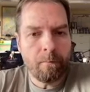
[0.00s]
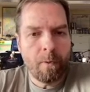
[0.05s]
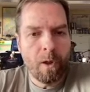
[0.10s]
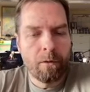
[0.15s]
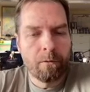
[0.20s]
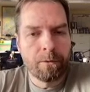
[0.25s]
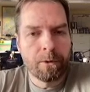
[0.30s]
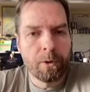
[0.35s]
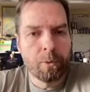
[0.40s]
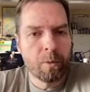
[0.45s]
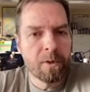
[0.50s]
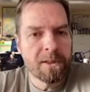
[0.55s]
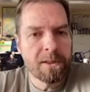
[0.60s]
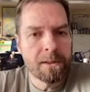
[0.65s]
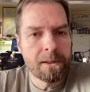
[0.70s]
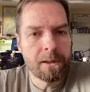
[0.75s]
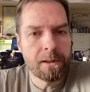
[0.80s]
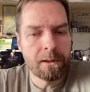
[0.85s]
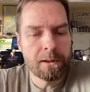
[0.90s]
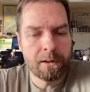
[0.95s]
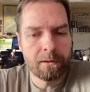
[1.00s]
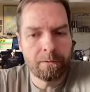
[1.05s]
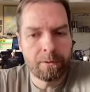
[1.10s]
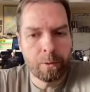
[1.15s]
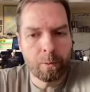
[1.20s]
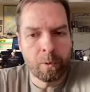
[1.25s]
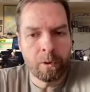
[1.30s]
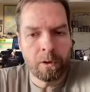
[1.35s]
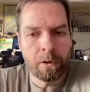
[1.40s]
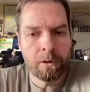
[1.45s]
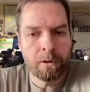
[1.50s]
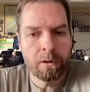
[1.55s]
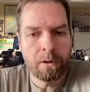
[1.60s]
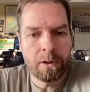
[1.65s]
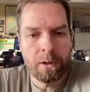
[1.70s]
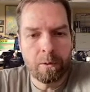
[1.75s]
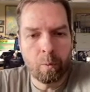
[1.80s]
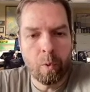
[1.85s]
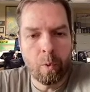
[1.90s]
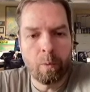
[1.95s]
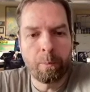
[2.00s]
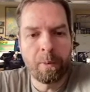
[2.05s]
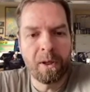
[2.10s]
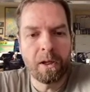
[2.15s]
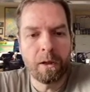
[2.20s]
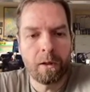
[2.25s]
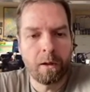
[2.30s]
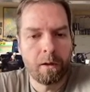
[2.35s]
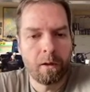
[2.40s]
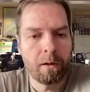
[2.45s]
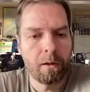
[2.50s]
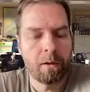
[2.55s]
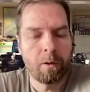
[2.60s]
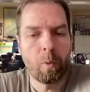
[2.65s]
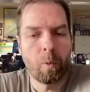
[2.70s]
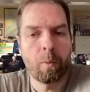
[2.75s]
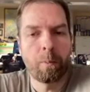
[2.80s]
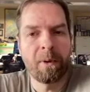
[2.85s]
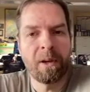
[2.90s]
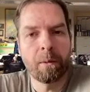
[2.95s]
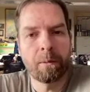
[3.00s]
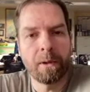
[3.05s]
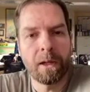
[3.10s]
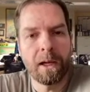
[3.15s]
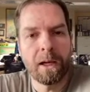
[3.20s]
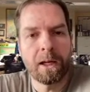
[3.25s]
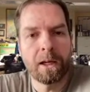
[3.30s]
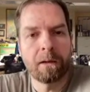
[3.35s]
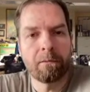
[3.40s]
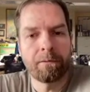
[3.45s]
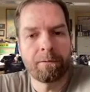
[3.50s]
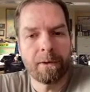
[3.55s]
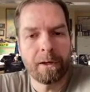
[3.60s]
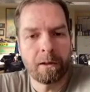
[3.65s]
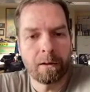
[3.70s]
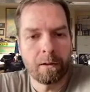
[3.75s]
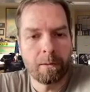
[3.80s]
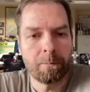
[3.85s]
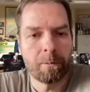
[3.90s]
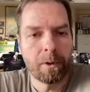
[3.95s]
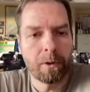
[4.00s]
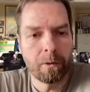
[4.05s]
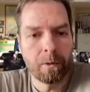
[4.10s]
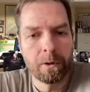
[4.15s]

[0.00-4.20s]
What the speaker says: for the receipt. If you wanted, you won't be able to add a file upload